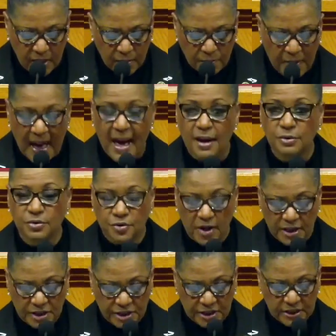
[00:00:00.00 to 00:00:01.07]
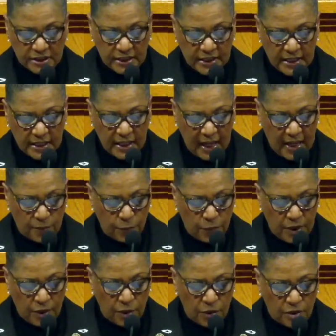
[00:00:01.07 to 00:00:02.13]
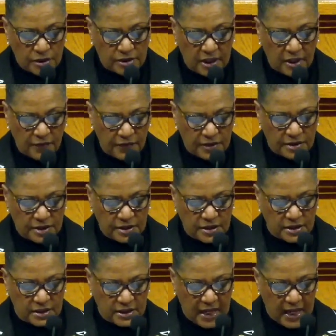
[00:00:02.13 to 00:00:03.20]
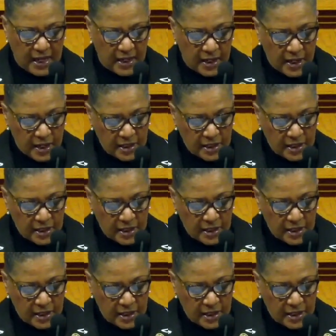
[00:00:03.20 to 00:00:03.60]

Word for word: bowed graciously and went on television to say